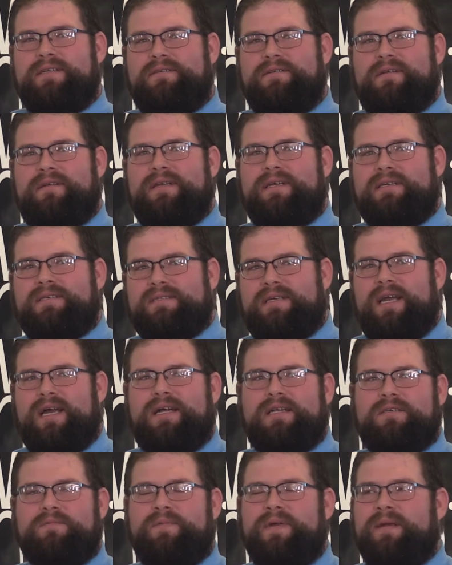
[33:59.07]
truly, as
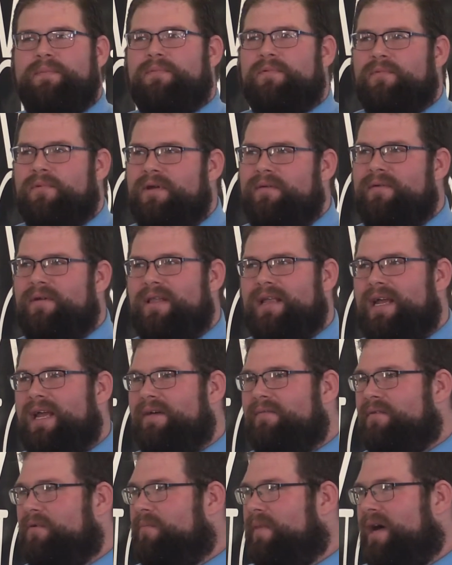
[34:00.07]
God's people, we really
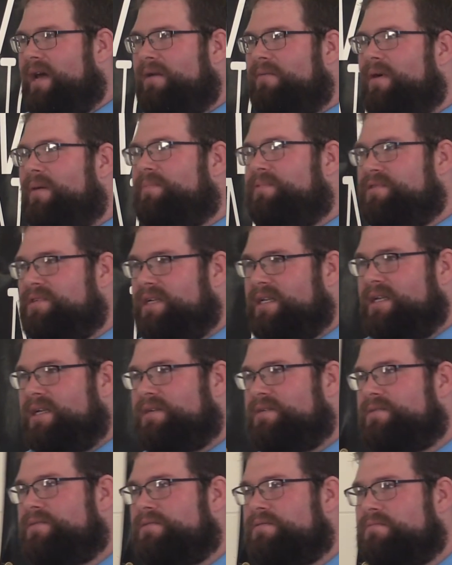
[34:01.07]
have nobody to represent
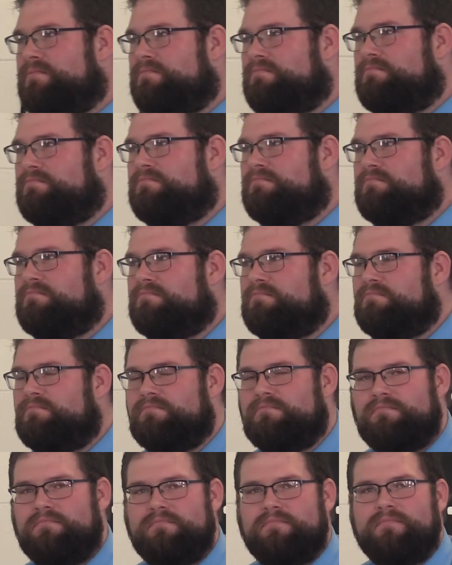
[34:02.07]
us. That's right.